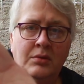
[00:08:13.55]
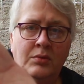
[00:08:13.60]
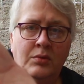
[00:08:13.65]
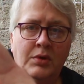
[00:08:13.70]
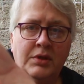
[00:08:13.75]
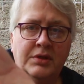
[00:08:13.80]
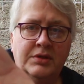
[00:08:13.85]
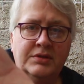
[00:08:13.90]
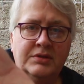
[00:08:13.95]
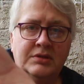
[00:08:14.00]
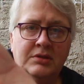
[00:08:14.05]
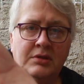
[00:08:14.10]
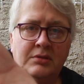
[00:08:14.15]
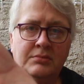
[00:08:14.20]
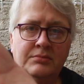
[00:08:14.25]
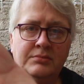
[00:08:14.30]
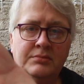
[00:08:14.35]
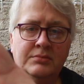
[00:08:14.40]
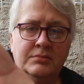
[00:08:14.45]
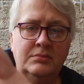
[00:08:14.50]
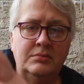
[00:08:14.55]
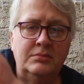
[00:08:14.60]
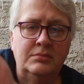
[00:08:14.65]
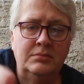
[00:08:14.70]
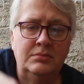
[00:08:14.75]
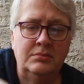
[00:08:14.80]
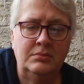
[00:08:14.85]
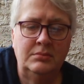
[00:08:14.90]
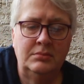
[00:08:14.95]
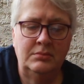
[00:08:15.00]
with some
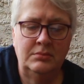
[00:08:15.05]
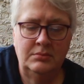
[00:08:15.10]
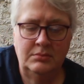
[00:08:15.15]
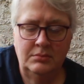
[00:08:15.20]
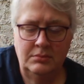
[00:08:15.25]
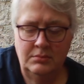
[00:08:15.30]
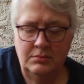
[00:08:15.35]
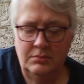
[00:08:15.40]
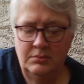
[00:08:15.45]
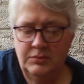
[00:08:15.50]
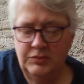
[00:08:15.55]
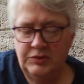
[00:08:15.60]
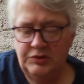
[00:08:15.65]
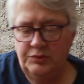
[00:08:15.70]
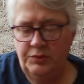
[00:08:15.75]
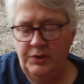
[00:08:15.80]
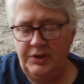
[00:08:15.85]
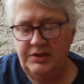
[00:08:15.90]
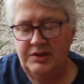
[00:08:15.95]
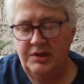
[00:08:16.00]
sweet